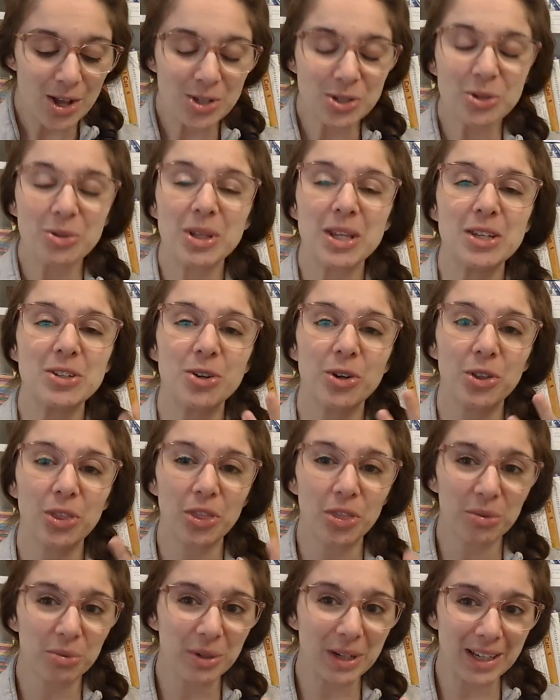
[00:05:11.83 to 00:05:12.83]
So these are
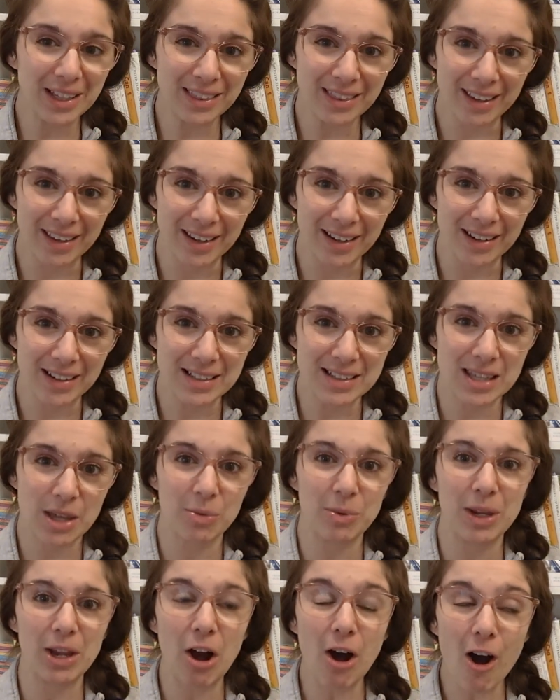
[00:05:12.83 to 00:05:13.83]
3 things
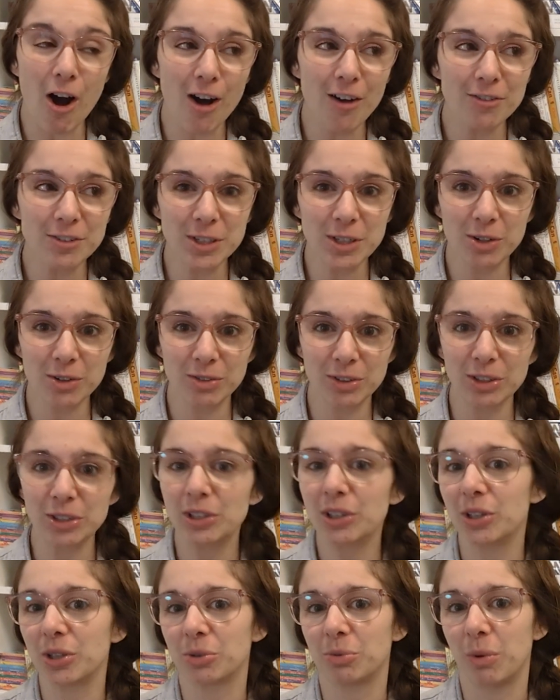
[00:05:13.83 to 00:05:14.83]
that we often
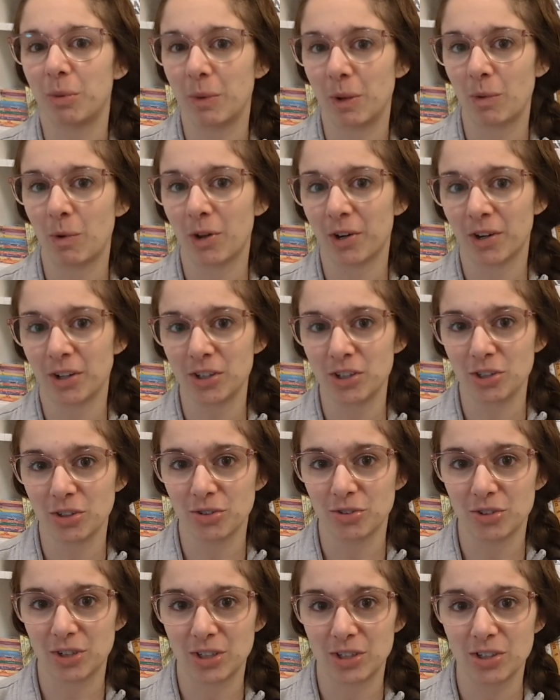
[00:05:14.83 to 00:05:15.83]
overlook when we want our
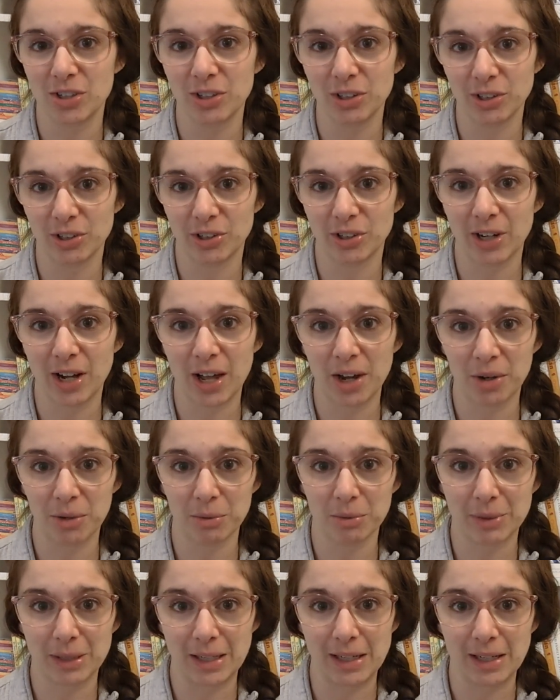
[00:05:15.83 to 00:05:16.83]
children to learn how to
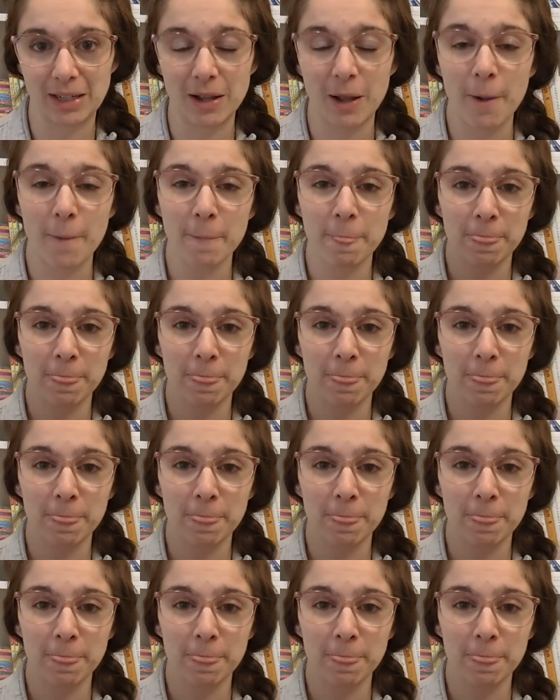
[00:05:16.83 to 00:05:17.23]
read.